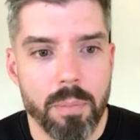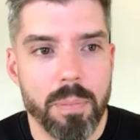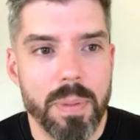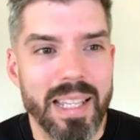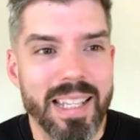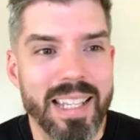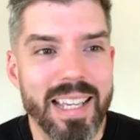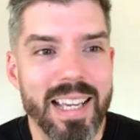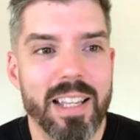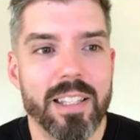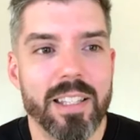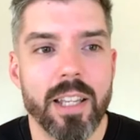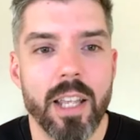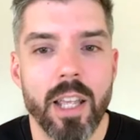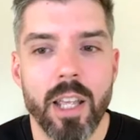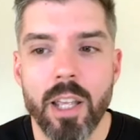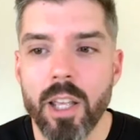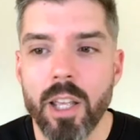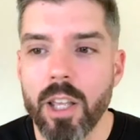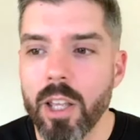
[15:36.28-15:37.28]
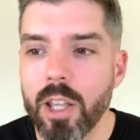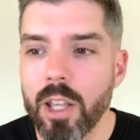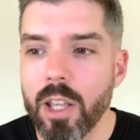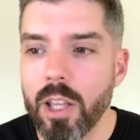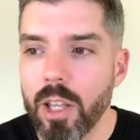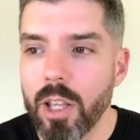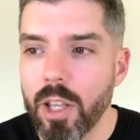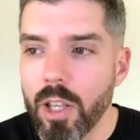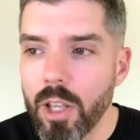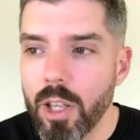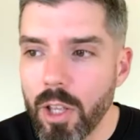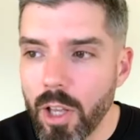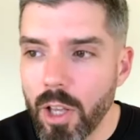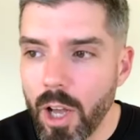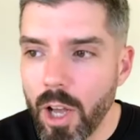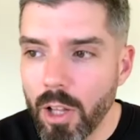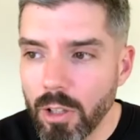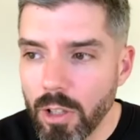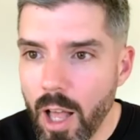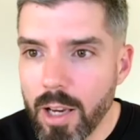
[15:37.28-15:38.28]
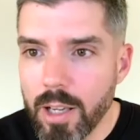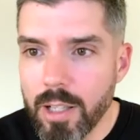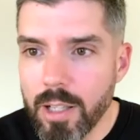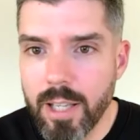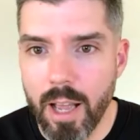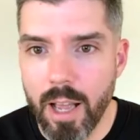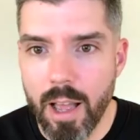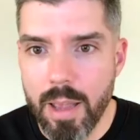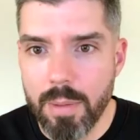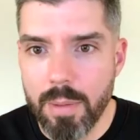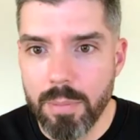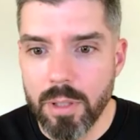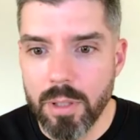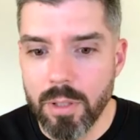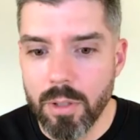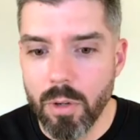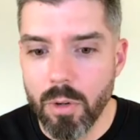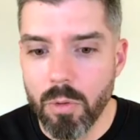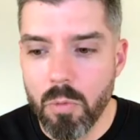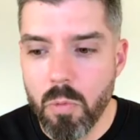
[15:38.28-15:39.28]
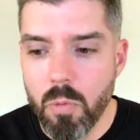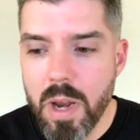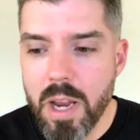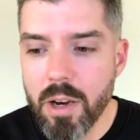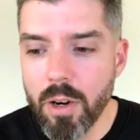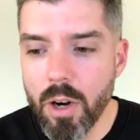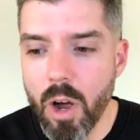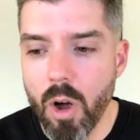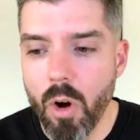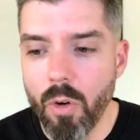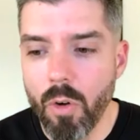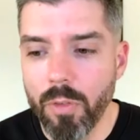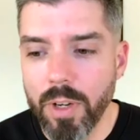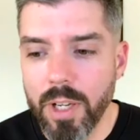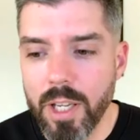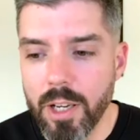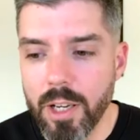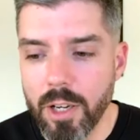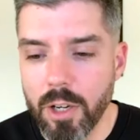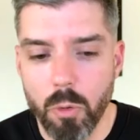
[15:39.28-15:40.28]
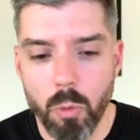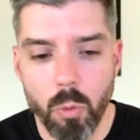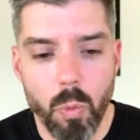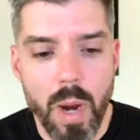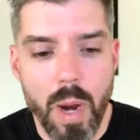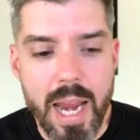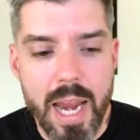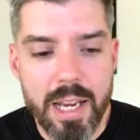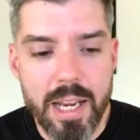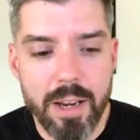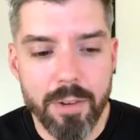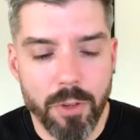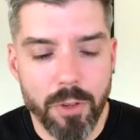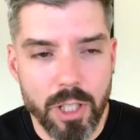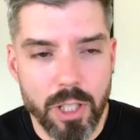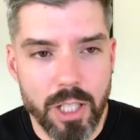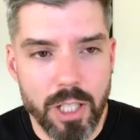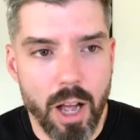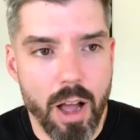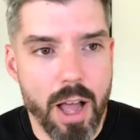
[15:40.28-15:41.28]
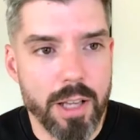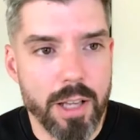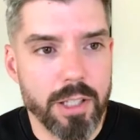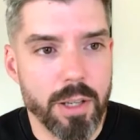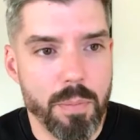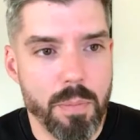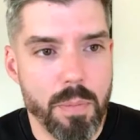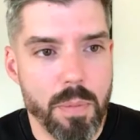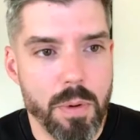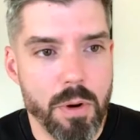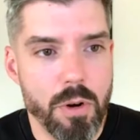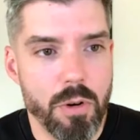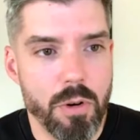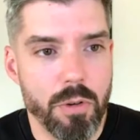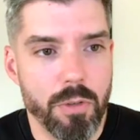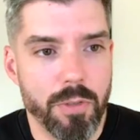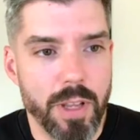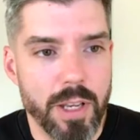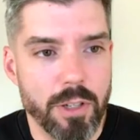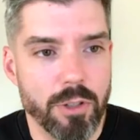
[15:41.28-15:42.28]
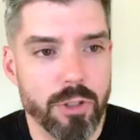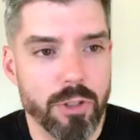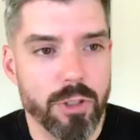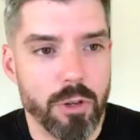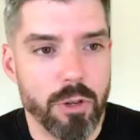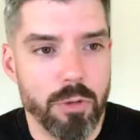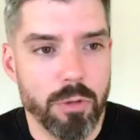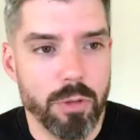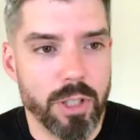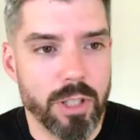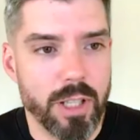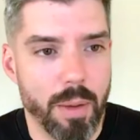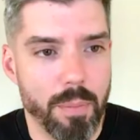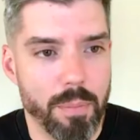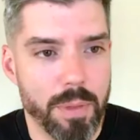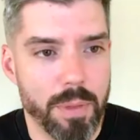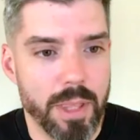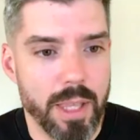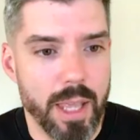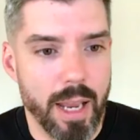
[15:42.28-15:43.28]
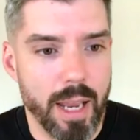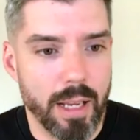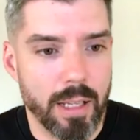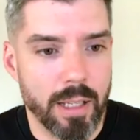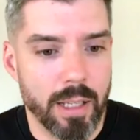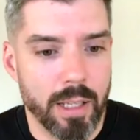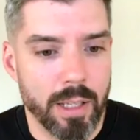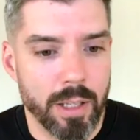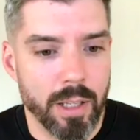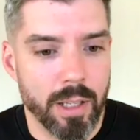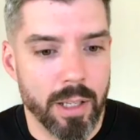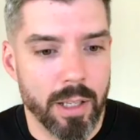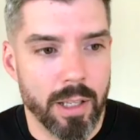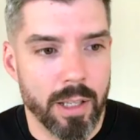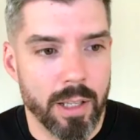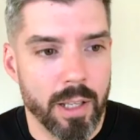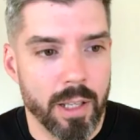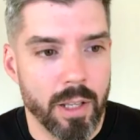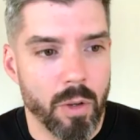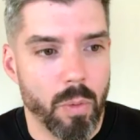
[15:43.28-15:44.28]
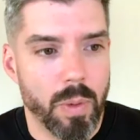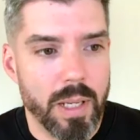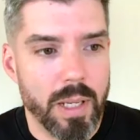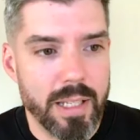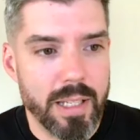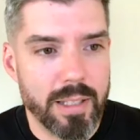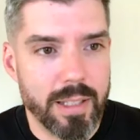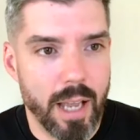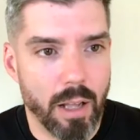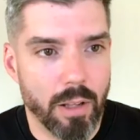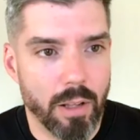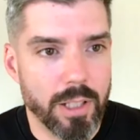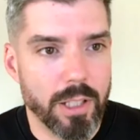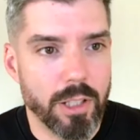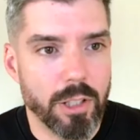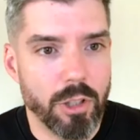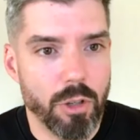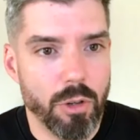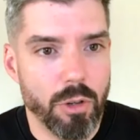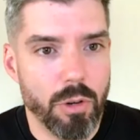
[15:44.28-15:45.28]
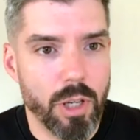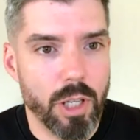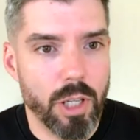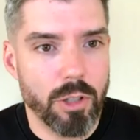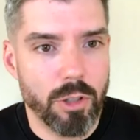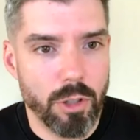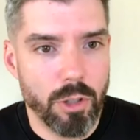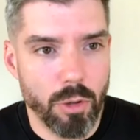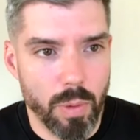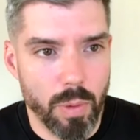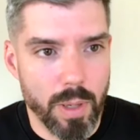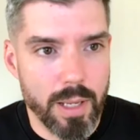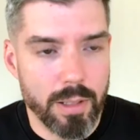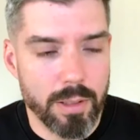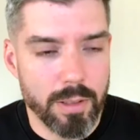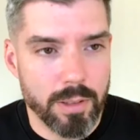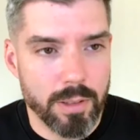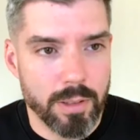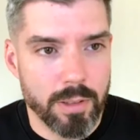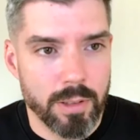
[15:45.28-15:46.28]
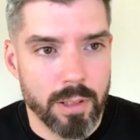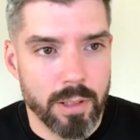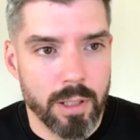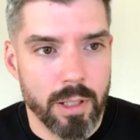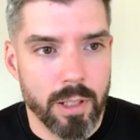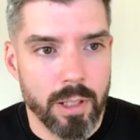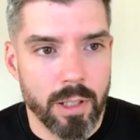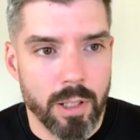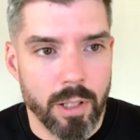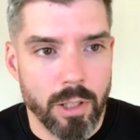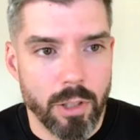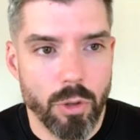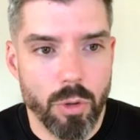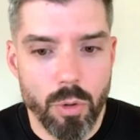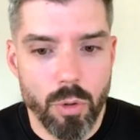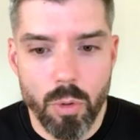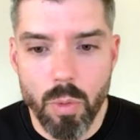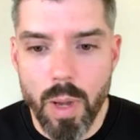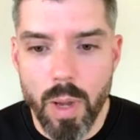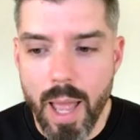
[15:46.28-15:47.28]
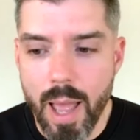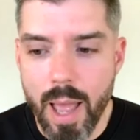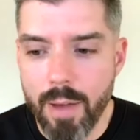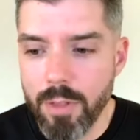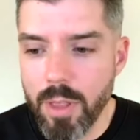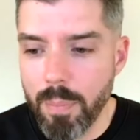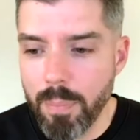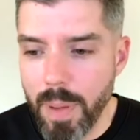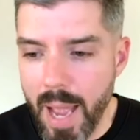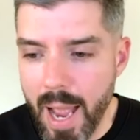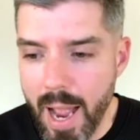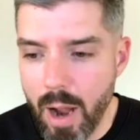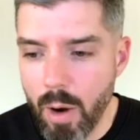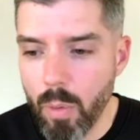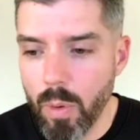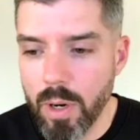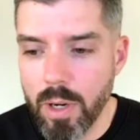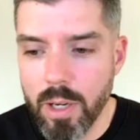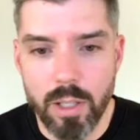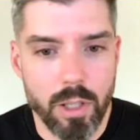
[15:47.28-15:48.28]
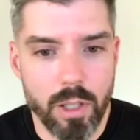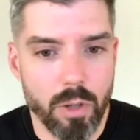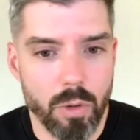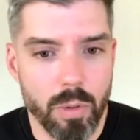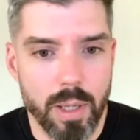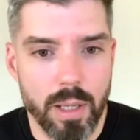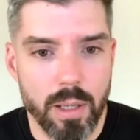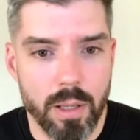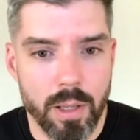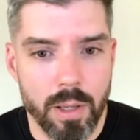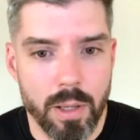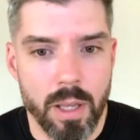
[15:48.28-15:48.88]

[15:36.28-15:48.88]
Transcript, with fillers: because a lot of times we are over here waiting for God to move and do something when he's telling you to do it. You have the power to do it.